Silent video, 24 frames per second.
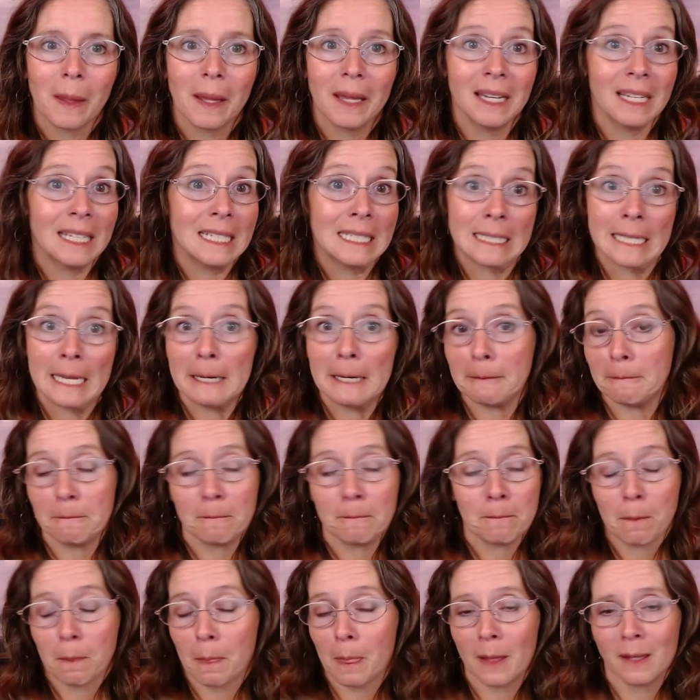And I said,
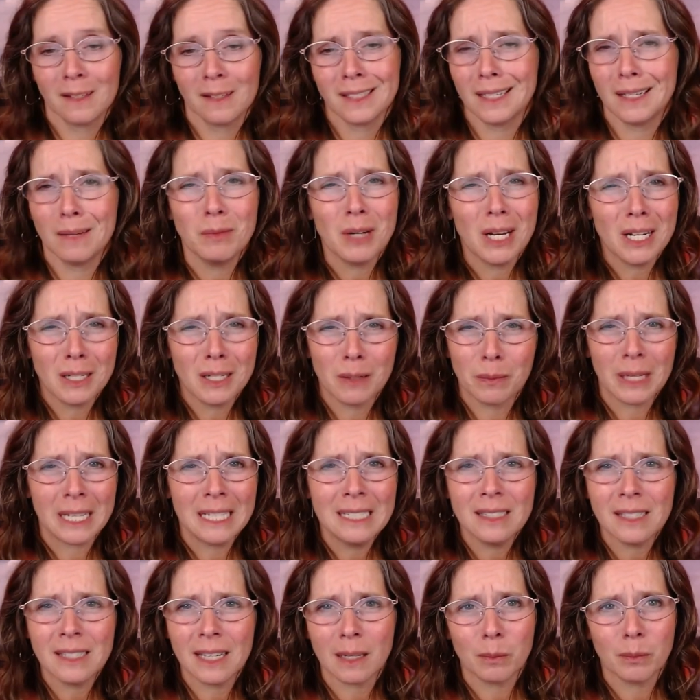I'm not in a
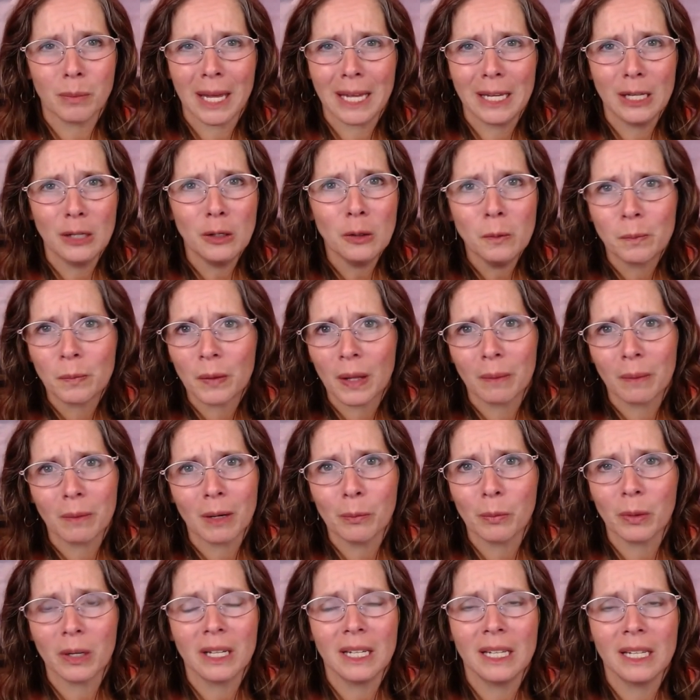place I can pay you. I'm
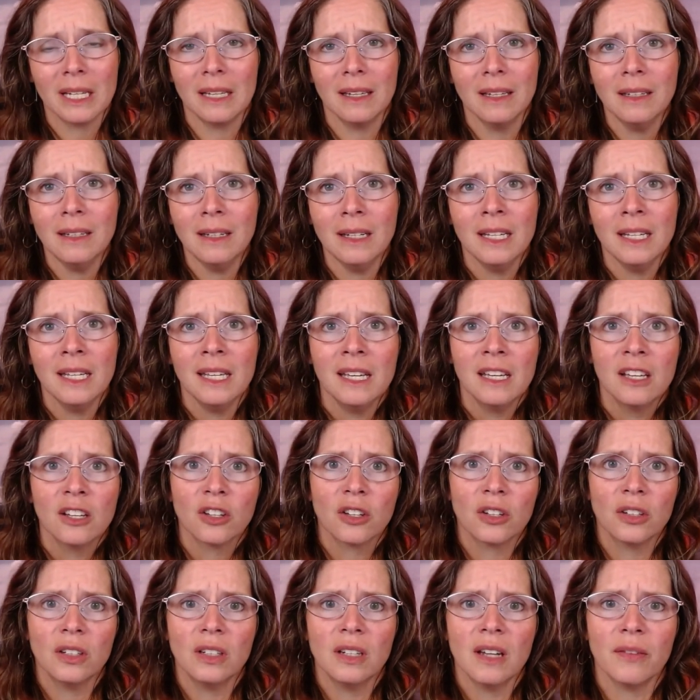not bringing in
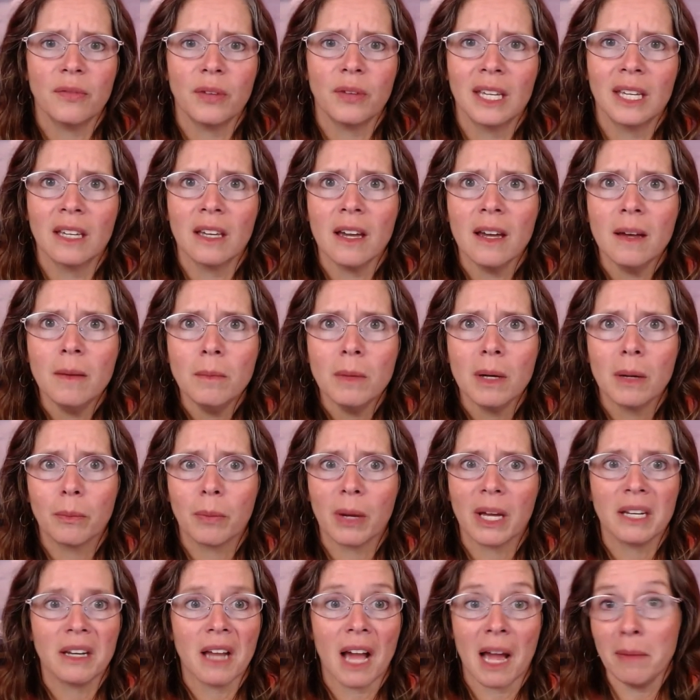good enough income,
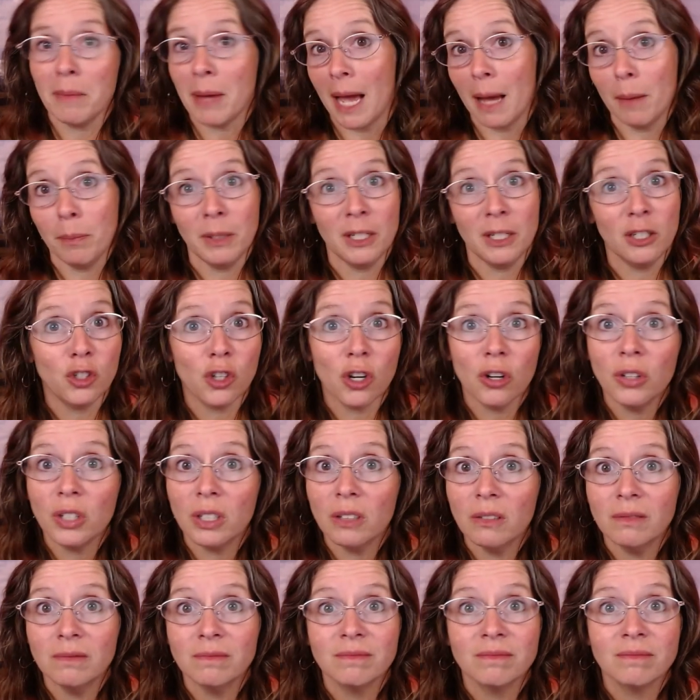but I'm happy to show
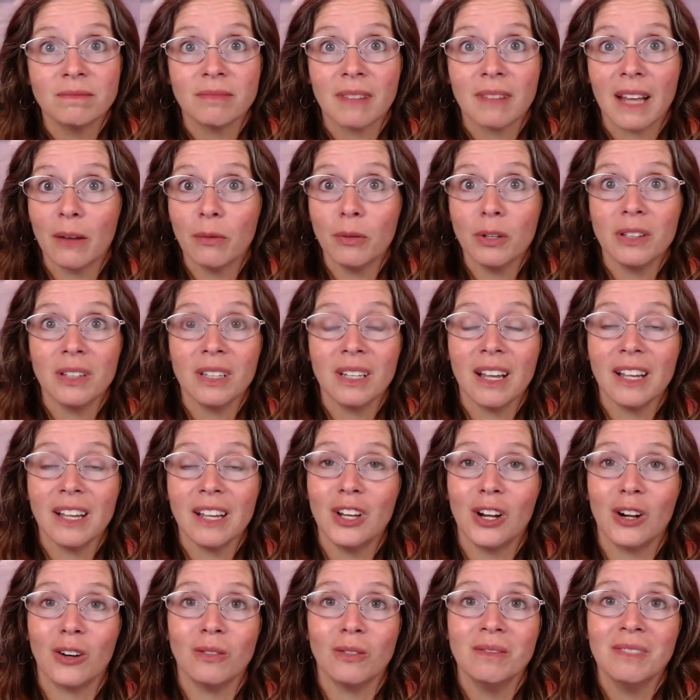you everything I
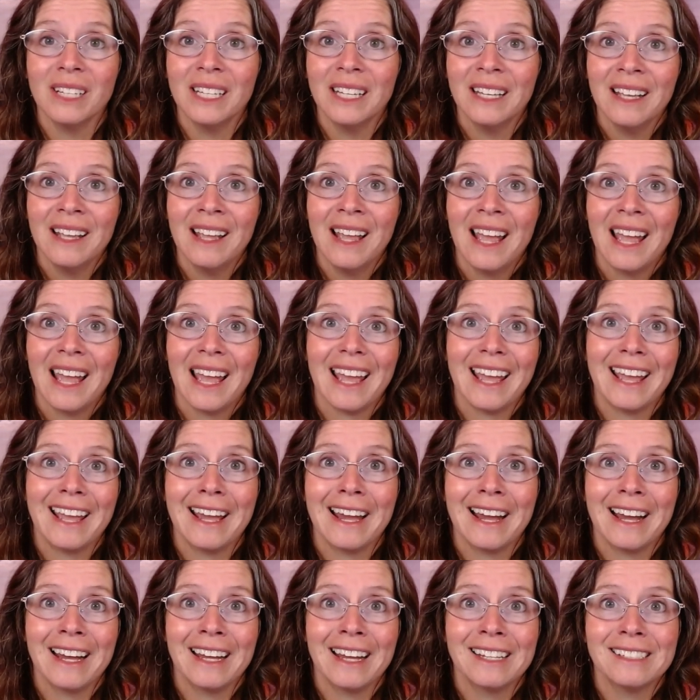know.
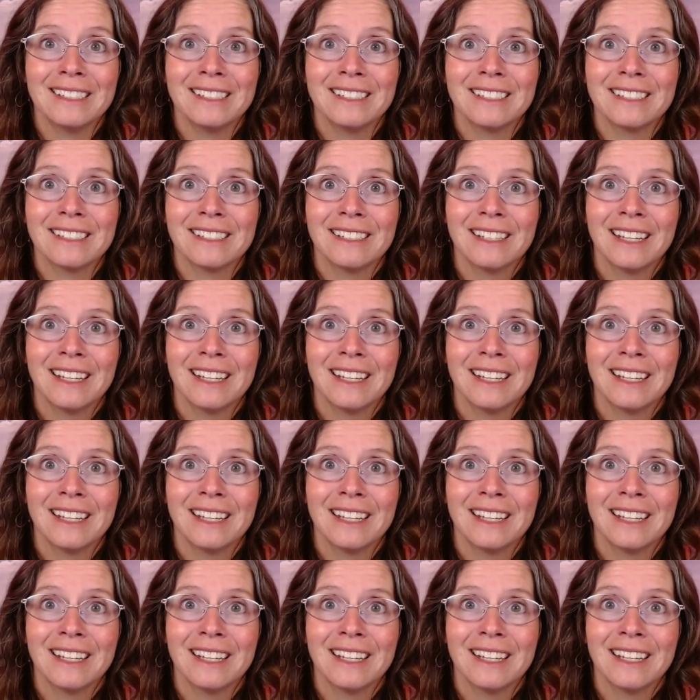And